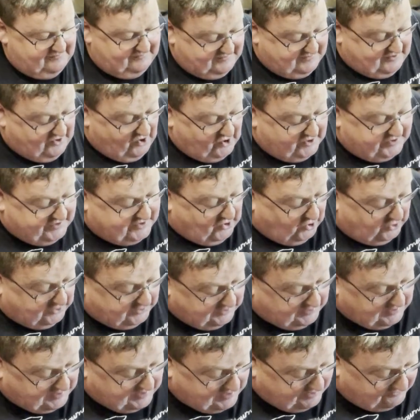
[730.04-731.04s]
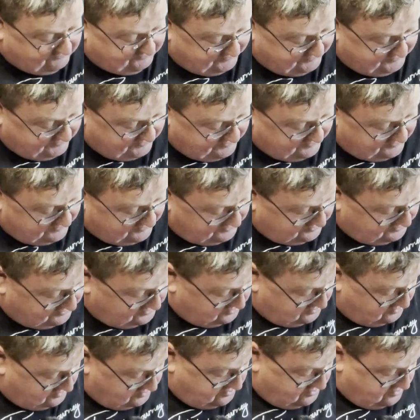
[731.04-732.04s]
kind of got to laugh.
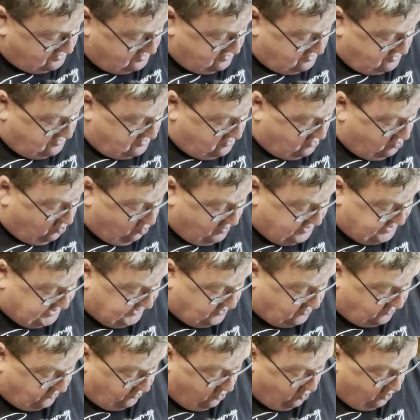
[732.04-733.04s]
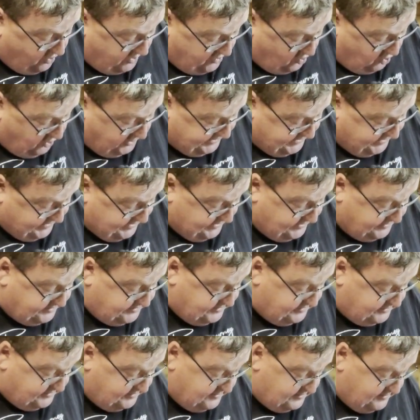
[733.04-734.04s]
Or you cry, I don't know.
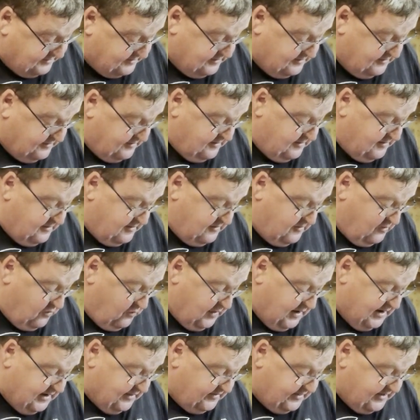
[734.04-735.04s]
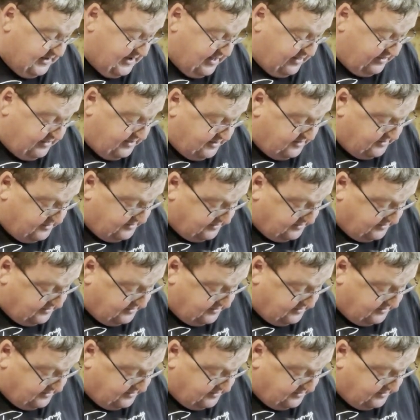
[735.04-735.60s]
One or the other.